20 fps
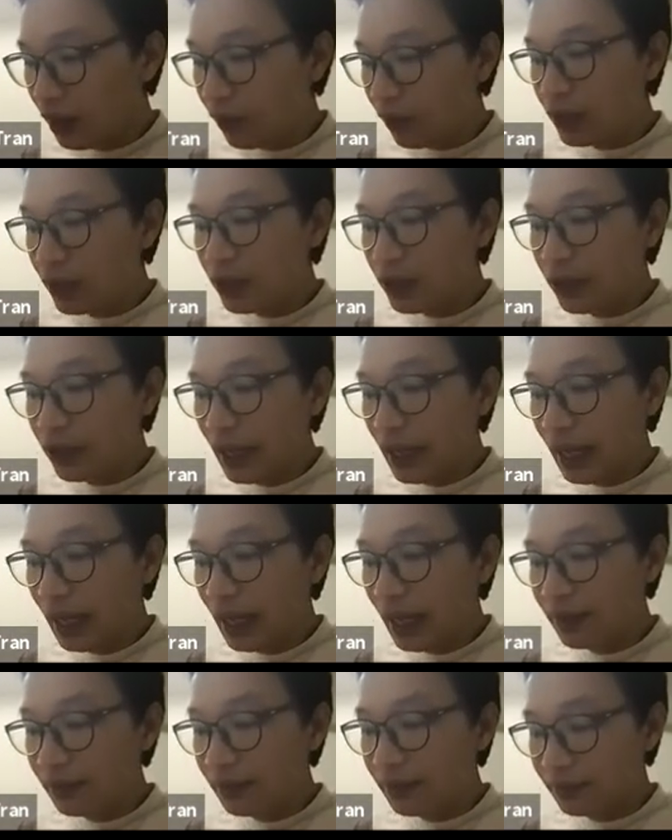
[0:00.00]
we should
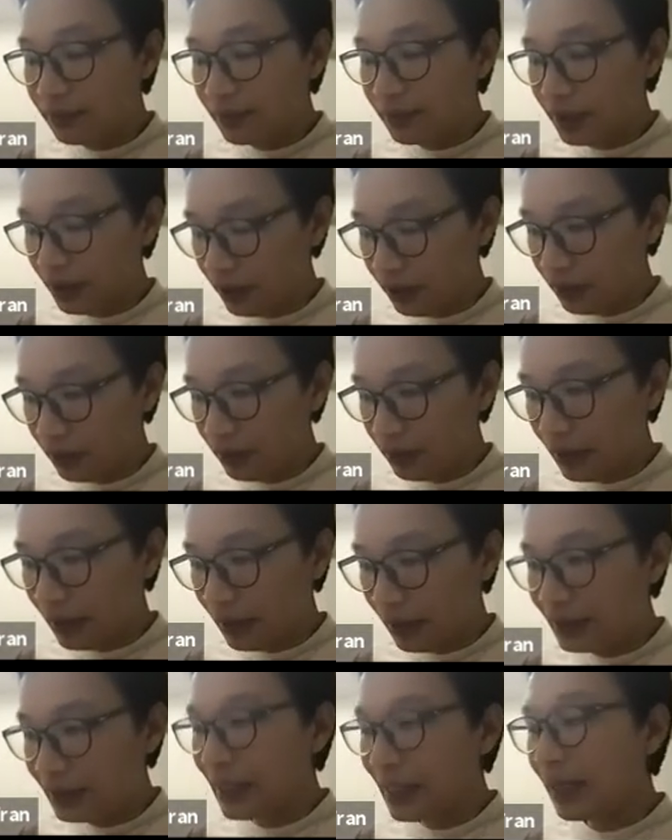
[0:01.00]
have,
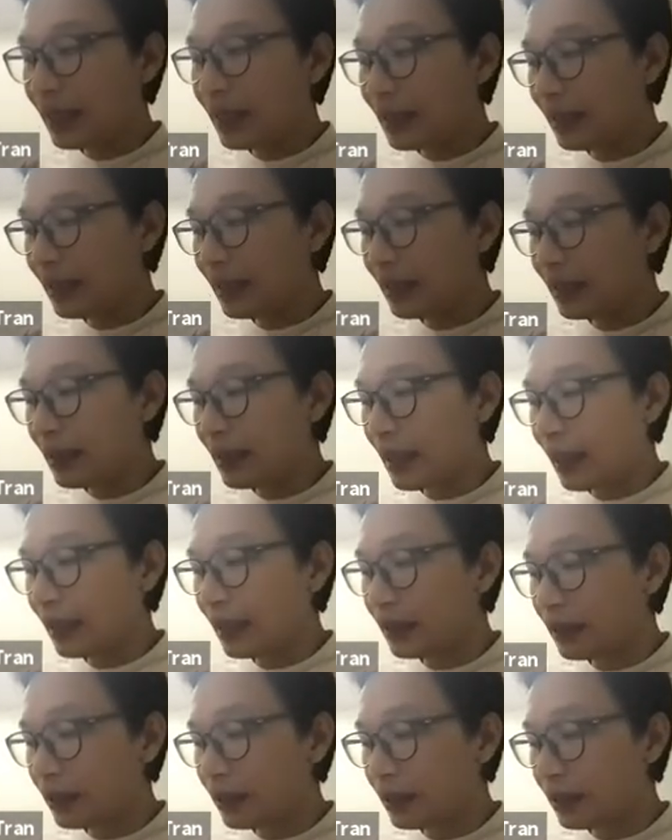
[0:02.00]
exactly
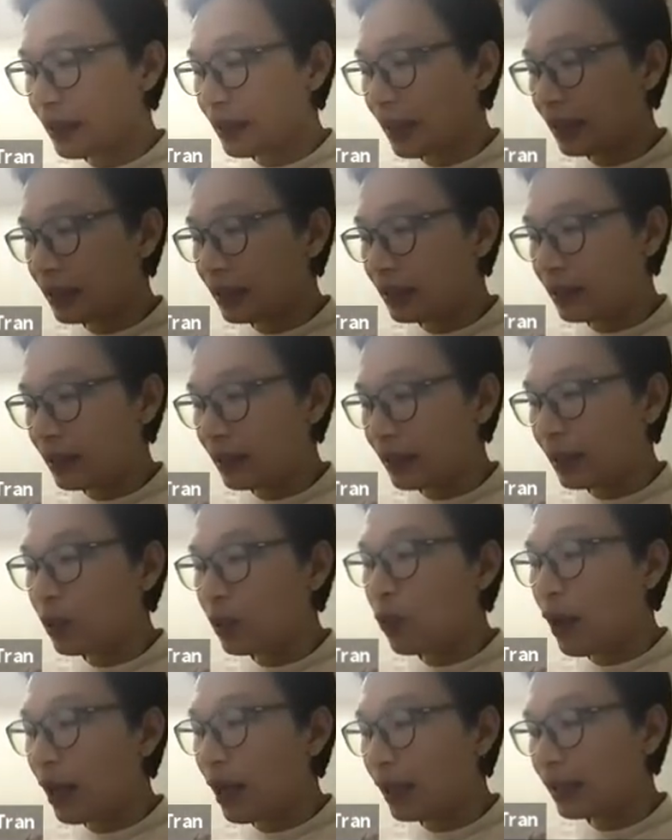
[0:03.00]
that the
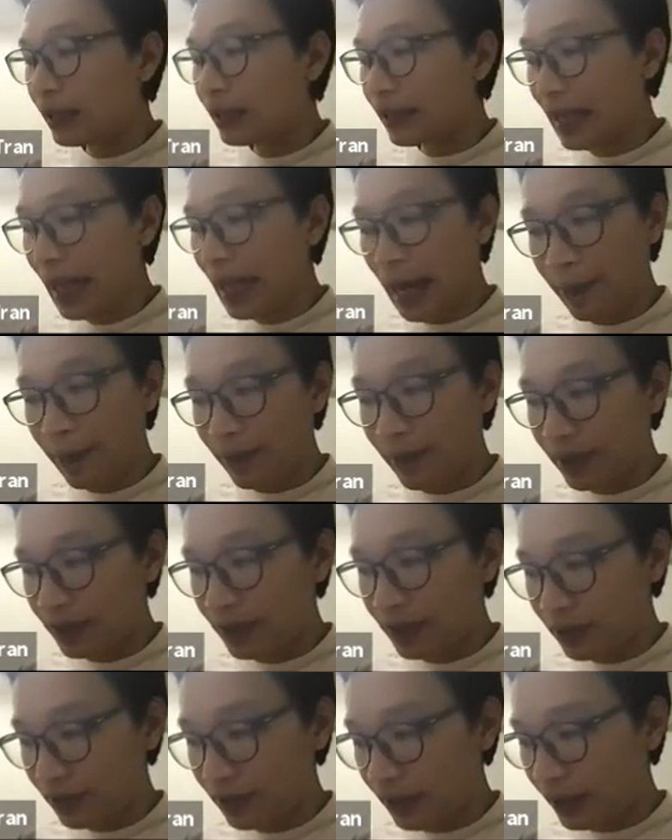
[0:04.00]
equality
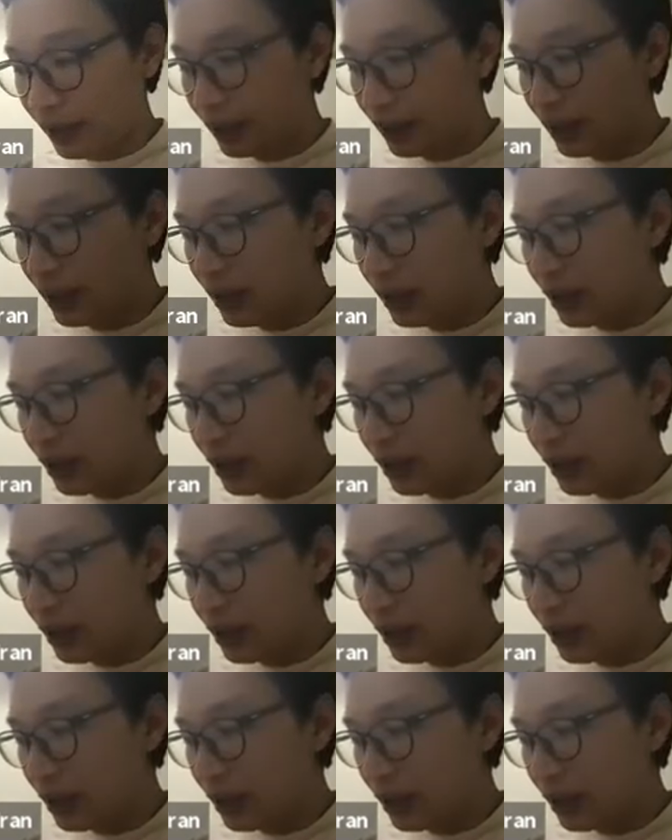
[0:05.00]
happens, right?